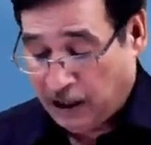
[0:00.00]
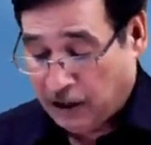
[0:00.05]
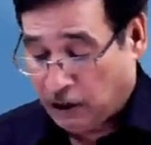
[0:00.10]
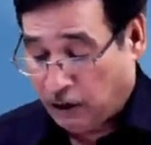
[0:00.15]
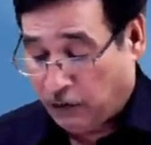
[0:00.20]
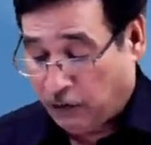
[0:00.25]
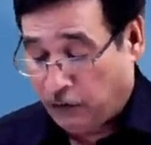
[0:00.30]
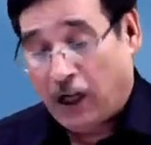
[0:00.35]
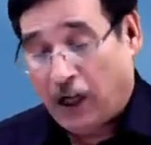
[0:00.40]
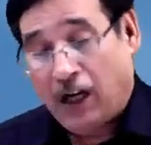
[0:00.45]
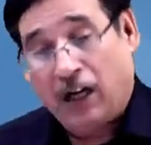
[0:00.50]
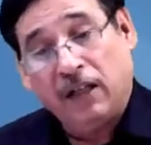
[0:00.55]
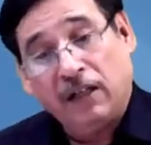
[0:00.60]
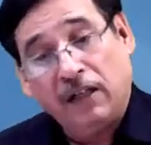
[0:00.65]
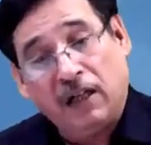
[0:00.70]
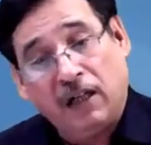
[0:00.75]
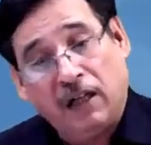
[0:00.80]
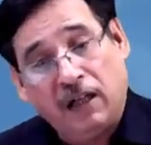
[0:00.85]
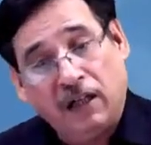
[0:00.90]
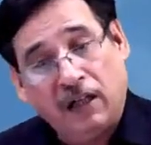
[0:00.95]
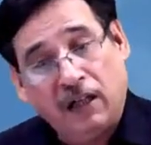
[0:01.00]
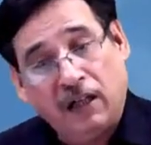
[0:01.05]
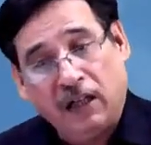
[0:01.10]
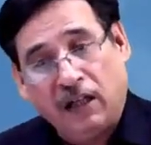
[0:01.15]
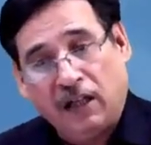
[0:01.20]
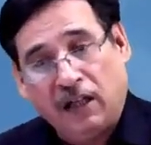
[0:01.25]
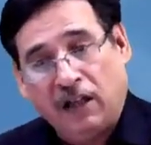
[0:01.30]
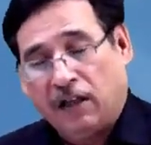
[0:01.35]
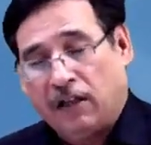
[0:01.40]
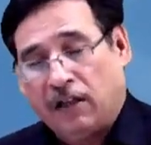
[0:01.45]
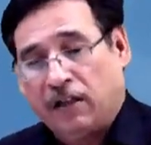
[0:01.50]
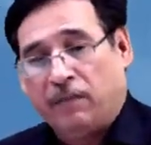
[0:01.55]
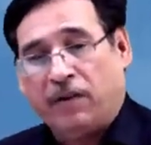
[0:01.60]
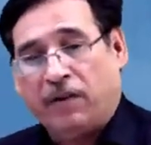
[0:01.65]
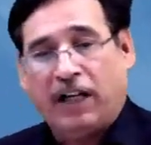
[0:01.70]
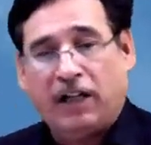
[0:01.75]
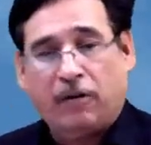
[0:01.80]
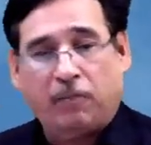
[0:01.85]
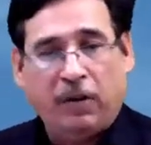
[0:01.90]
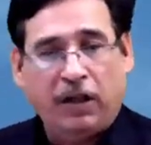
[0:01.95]
of unearned income.
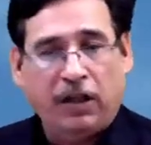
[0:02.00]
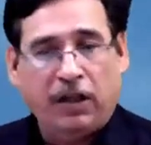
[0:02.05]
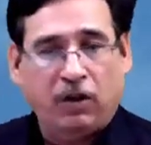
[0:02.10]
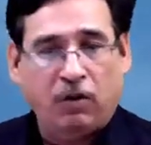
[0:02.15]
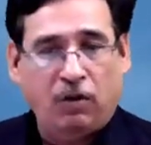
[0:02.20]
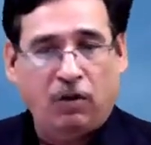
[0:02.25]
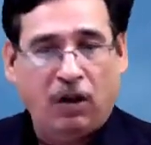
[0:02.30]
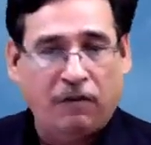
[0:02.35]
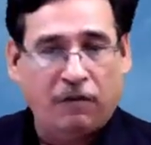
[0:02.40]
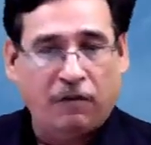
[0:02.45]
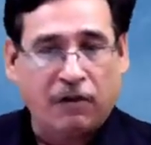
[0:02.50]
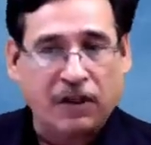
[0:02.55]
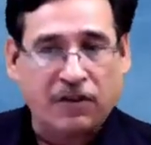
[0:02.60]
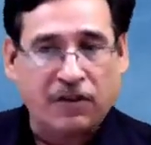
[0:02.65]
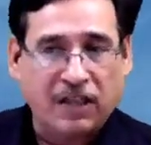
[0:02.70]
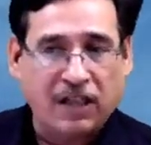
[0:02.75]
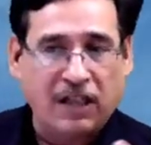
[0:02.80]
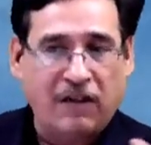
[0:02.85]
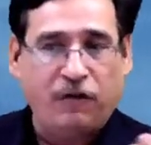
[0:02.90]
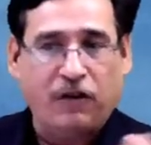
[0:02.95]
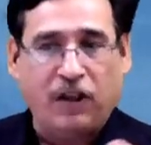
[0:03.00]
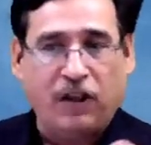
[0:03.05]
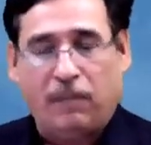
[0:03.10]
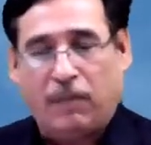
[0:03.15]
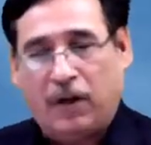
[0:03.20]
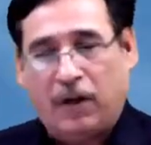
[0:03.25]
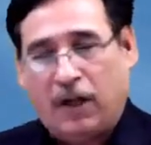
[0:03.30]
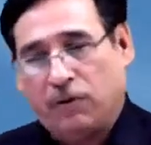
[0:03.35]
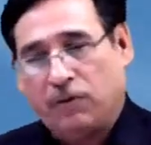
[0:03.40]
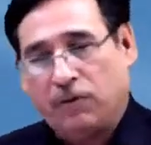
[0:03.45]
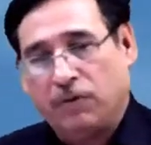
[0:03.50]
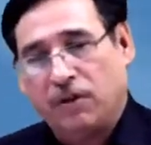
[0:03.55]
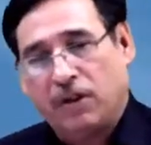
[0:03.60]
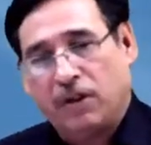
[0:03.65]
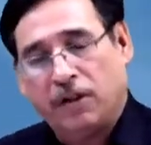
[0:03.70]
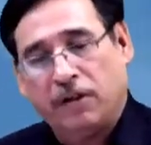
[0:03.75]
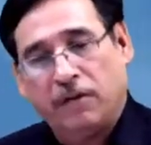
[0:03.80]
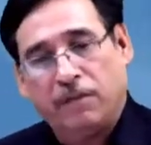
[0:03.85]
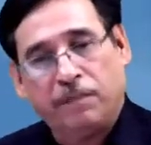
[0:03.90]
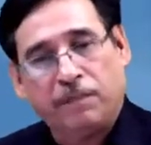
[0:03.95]
That means you have received the amount,
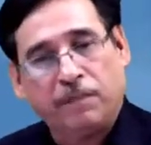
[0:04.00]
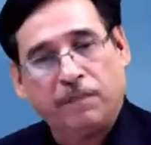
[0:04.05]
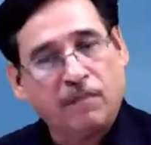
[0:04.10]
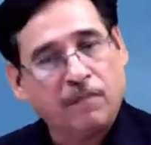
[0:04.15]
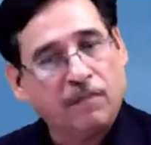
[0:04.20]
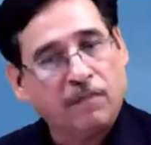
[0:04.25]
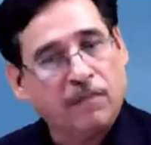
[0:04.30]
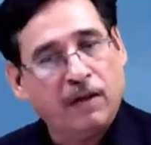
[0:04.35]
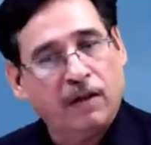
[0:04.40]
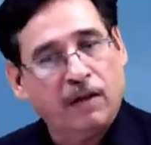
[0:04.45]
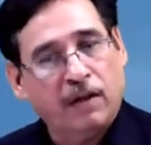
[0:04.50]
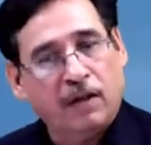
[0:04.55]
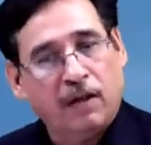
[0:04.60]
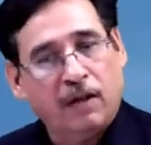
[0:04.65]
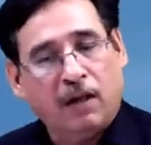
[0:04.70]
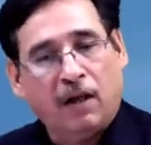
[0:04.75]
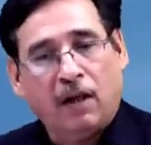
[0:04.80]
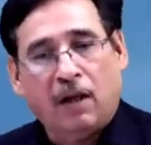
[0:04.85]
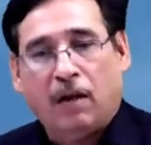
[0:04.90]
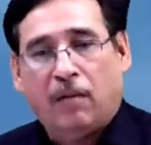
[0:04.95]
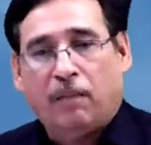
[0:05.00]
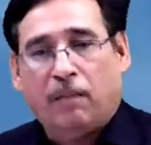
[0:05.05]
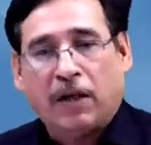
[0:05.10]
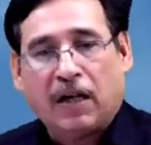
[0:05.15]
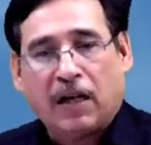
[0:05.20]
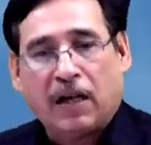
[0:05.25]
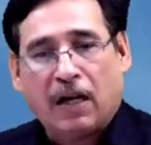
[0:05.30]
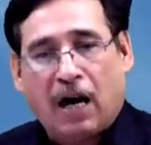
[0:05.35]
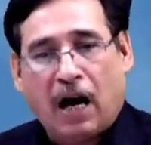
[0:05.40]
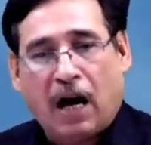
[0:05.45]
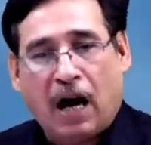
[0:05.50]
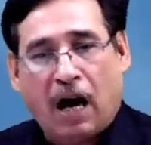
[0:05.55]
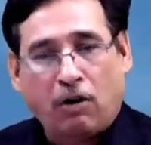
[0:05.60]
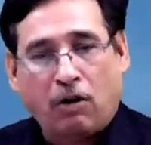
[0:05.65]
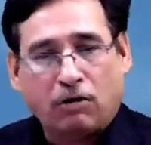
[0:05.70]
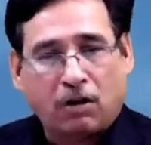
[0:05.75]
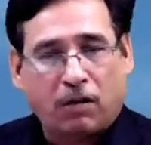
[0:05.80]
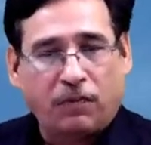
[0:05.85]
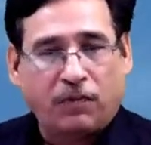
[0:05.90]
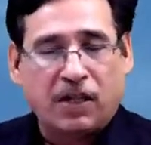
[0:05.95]
but out
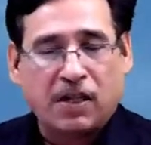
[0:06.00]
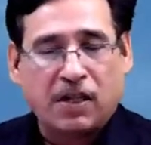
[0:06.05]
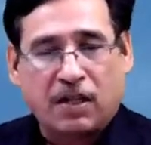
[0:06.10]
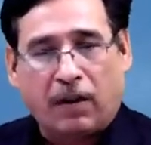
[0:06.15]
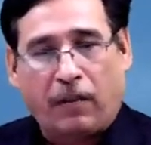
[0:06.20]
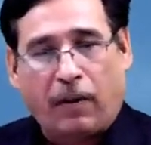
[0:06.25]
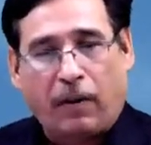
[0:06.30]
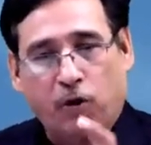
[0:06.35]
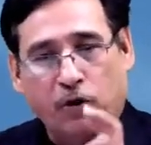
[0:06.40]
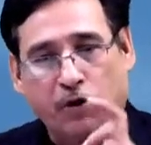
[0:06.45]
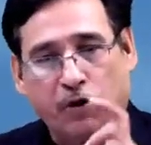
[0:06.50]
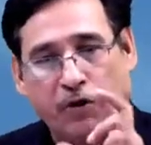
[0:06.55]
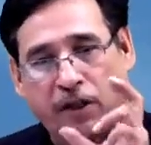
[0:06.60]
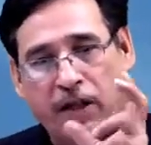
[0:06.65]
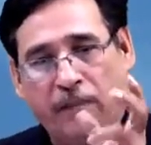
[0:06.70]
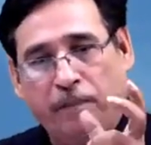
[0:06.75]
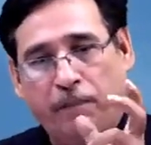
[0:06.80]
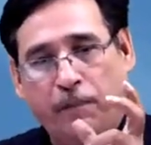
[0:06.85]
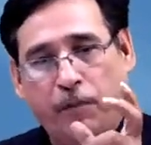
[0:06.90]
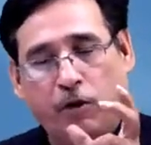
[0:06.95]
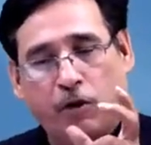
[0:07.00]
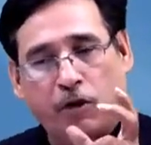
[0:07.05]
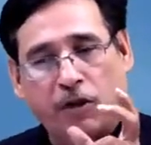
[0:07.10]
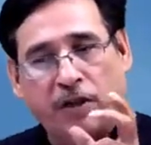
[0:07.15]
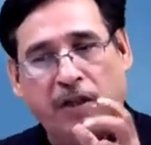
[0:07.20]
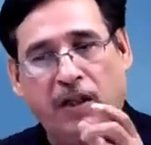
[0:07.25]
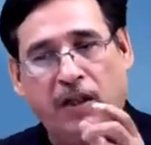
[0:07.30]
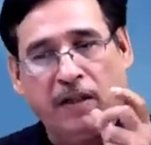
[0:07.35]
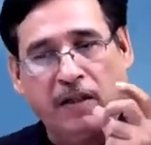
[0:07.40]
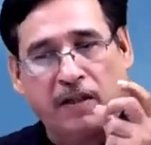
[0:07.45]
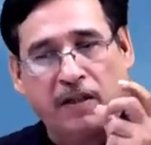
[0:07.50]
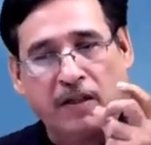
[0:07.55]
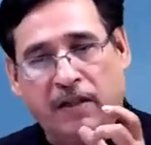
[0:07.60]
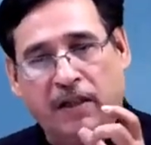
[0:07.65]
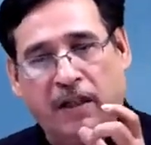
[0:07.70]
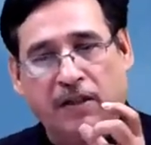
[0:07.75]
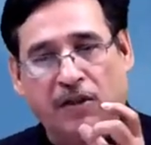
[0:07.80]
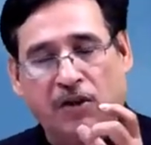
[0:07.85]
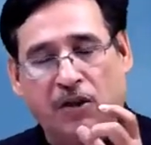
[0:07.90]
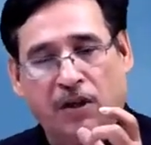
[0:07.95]
of this amount some portion is
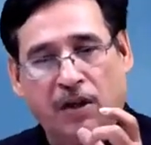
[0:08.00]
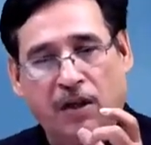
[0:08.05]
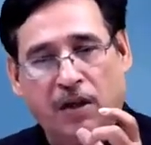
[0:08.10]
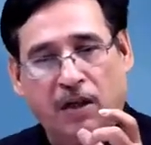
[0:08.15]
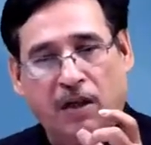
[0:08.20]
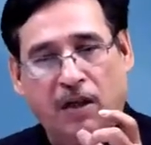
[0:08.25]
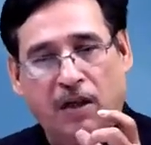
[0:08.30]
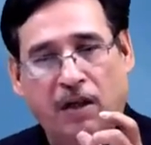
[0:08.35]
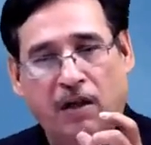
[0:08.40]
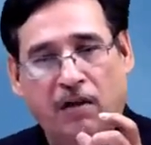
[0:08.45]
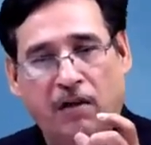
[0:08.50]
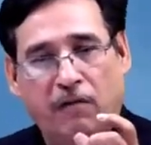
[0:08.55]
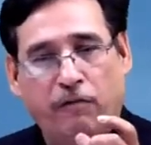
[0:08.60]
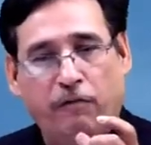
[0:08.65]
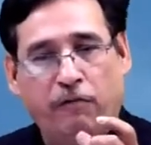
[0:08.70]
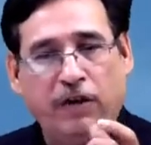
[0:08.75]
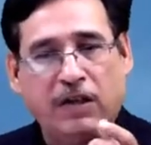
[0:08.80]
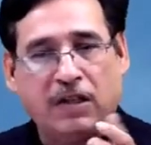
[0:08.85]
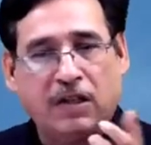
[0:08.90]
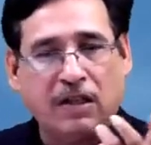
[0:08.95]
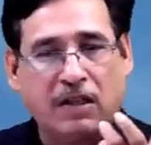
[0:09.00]
such which